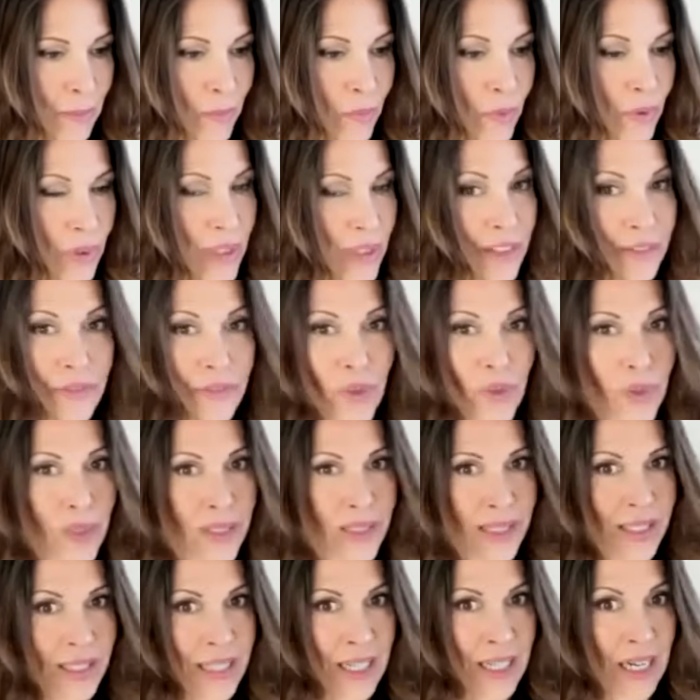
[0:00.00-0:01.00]
Really
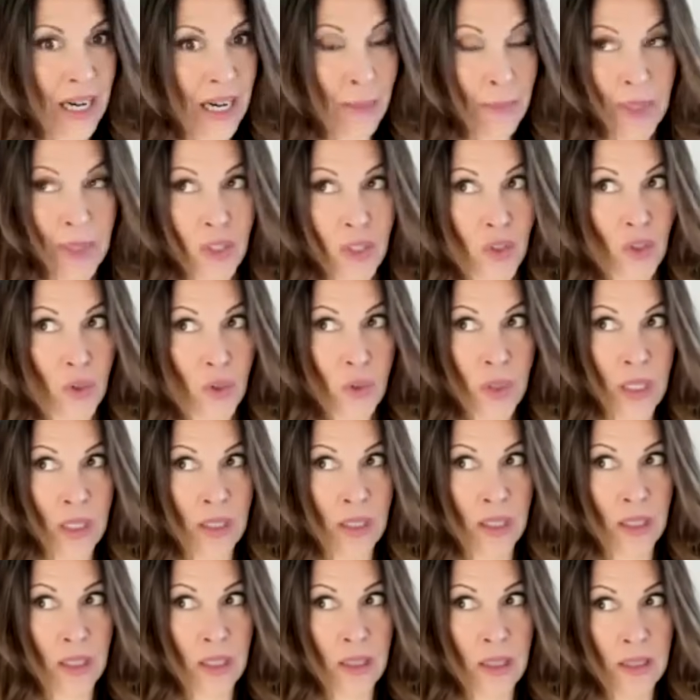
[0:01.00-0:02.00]
focus on that. And I'm not joking,
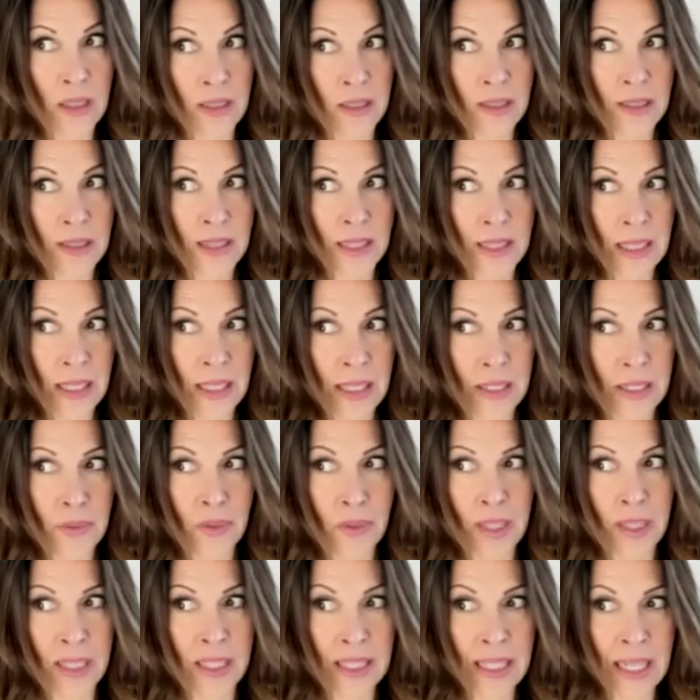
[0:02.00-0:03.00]
like this light
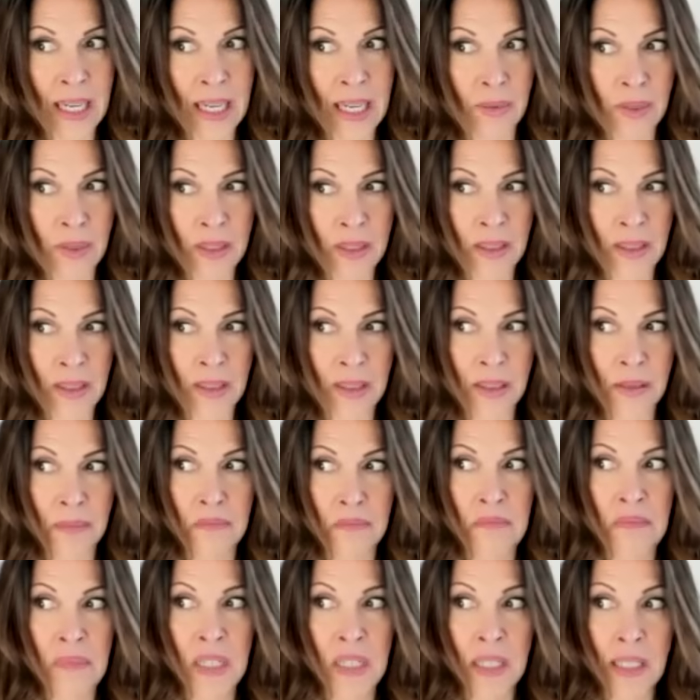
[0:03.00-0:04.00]
right now is this,
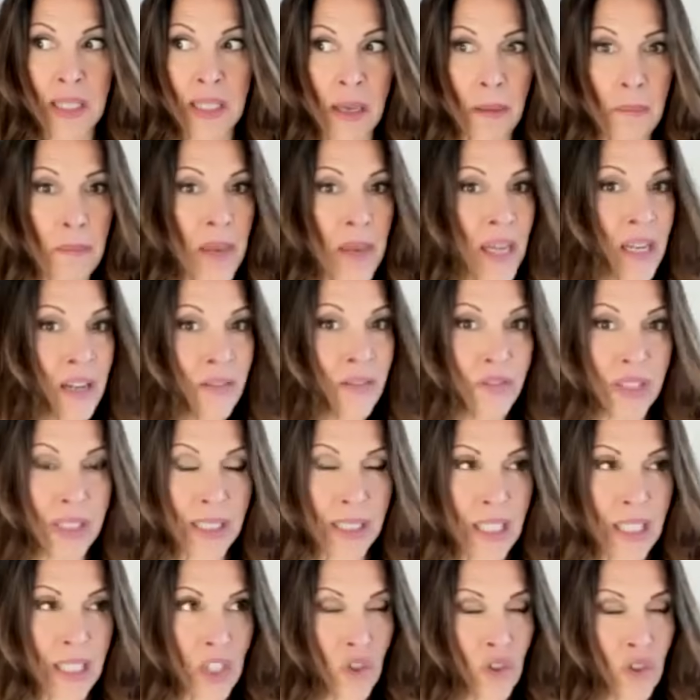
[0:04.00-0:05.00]
it's like a
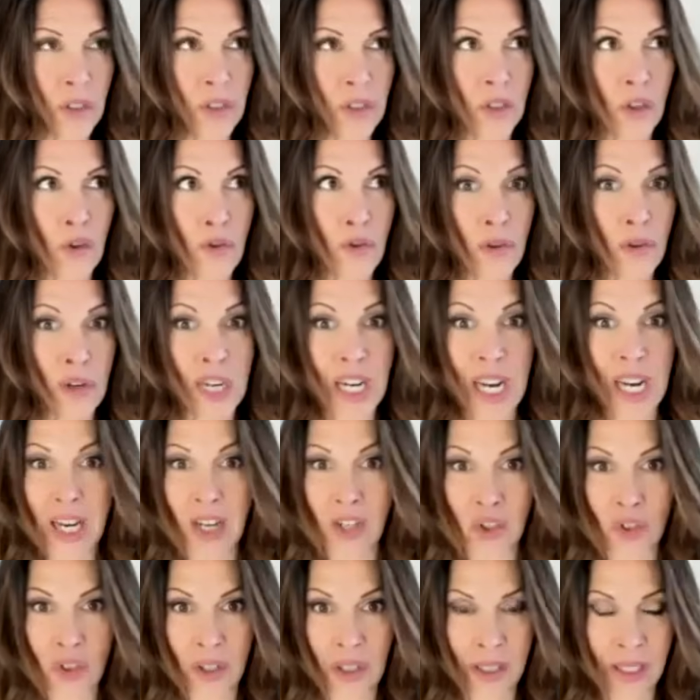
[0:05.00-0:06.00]
manifestation, it's a
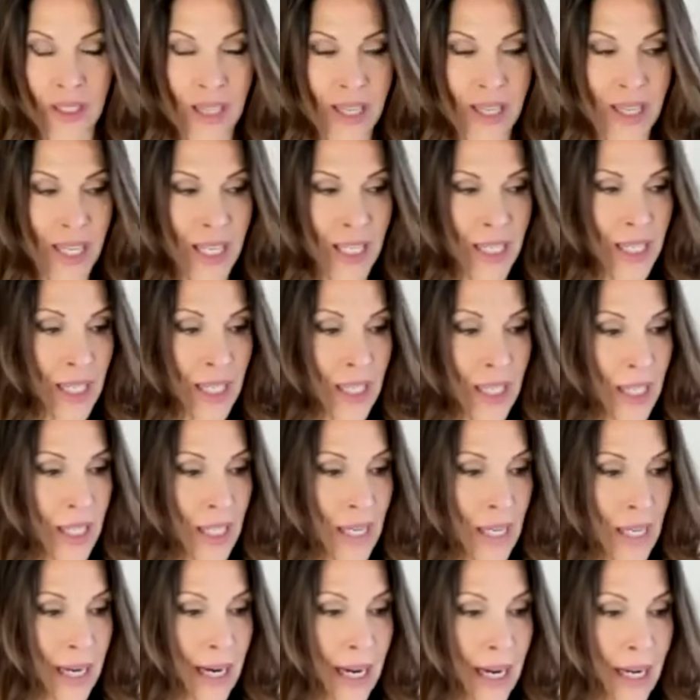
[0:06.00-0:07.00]
creation light.
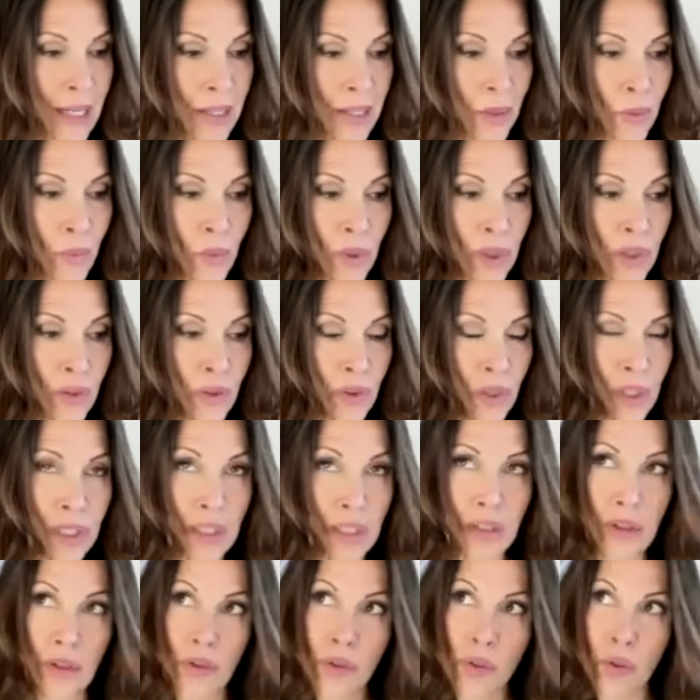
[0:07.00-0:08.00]
And we are
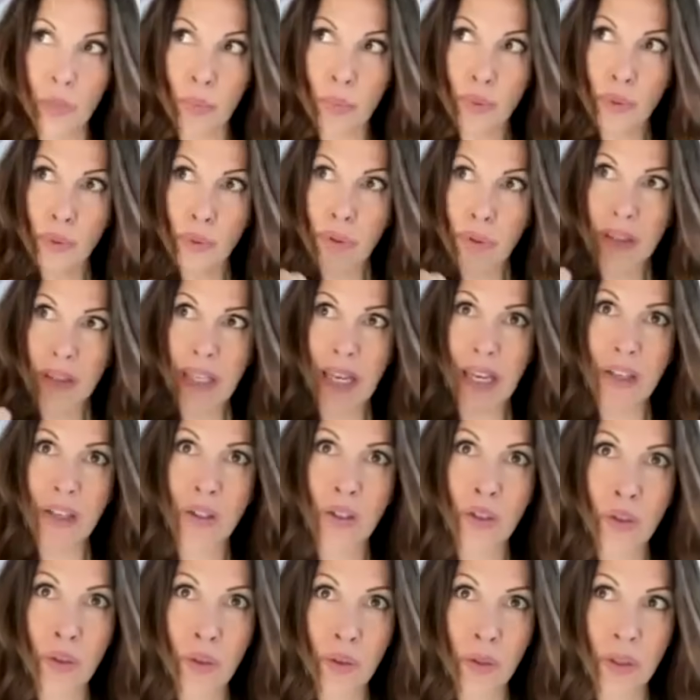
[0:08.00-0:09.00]
here to put
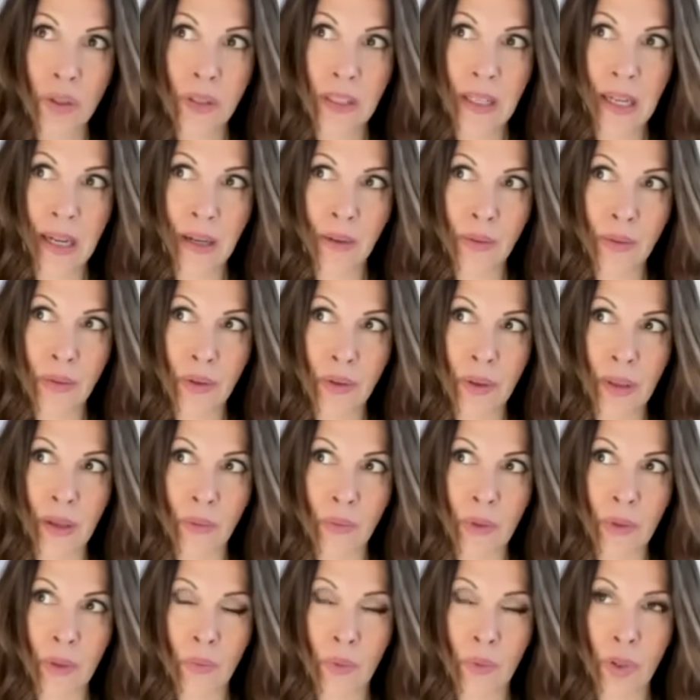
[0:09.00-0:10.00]
that good out there that
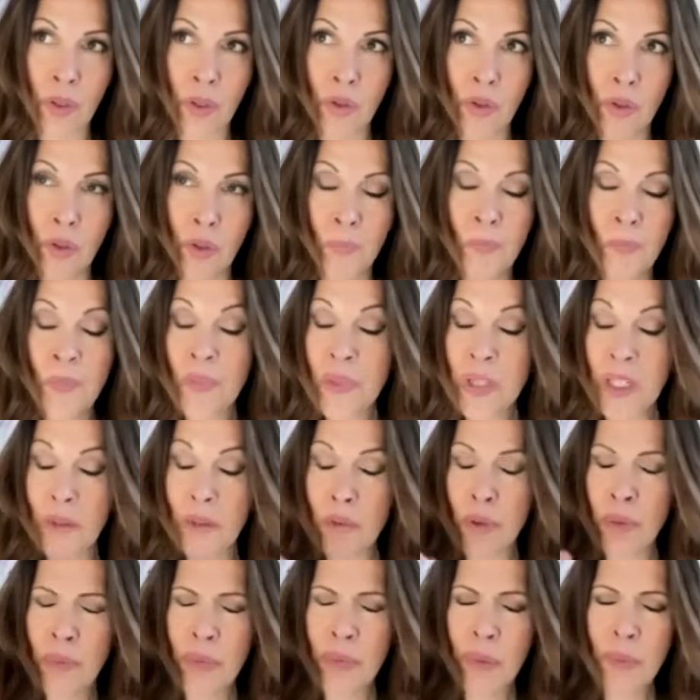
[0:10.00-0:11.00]
we want to do. And
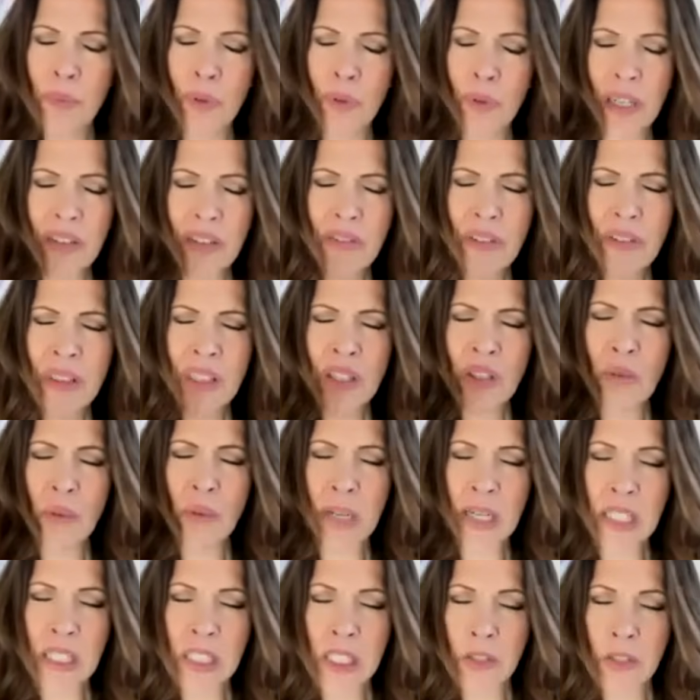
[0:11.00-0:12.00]
remember, everything you
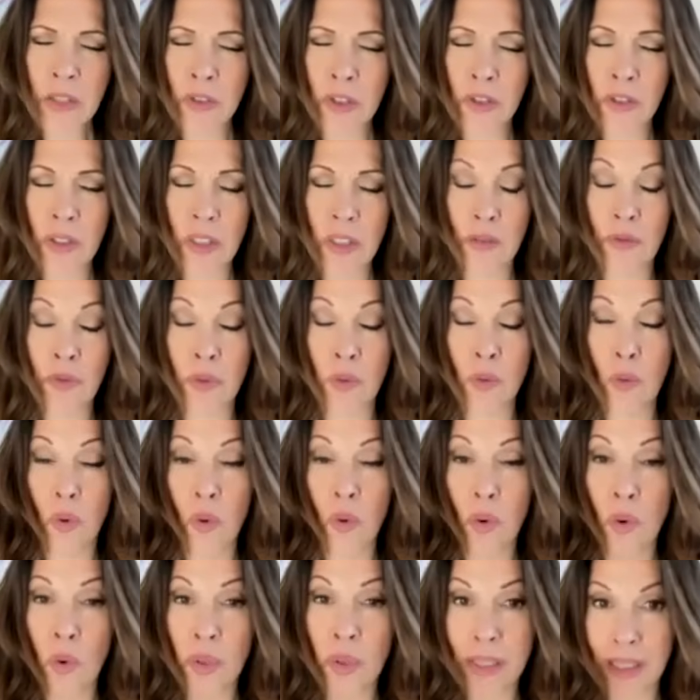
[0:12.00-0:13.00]
ask for yourself, you
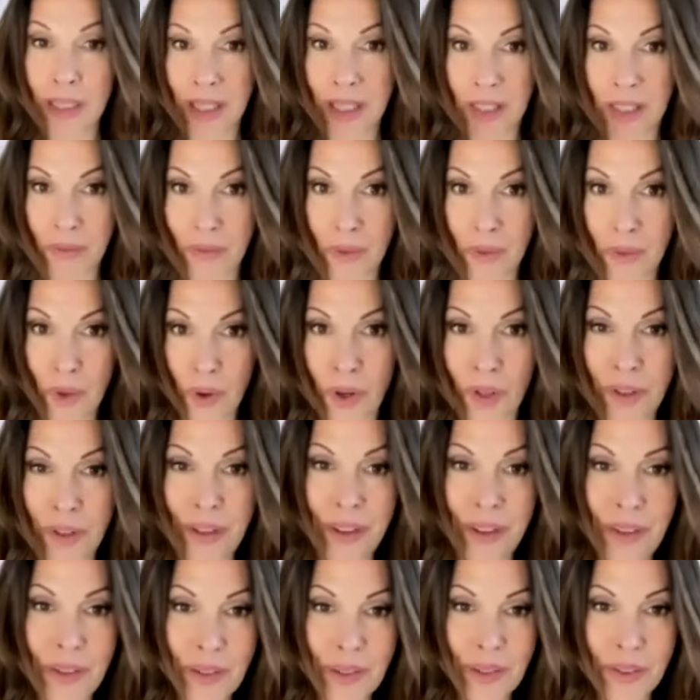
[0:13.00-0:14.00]
always ask for all
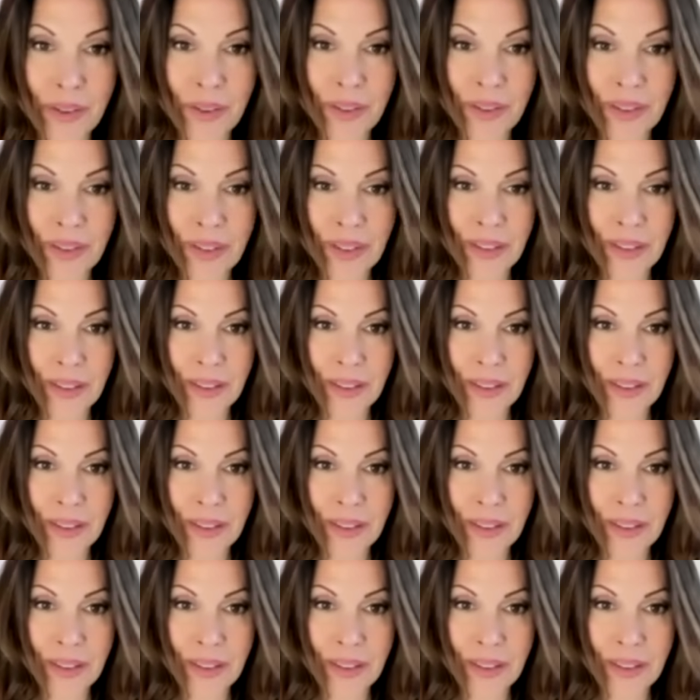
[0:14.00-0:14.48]
others,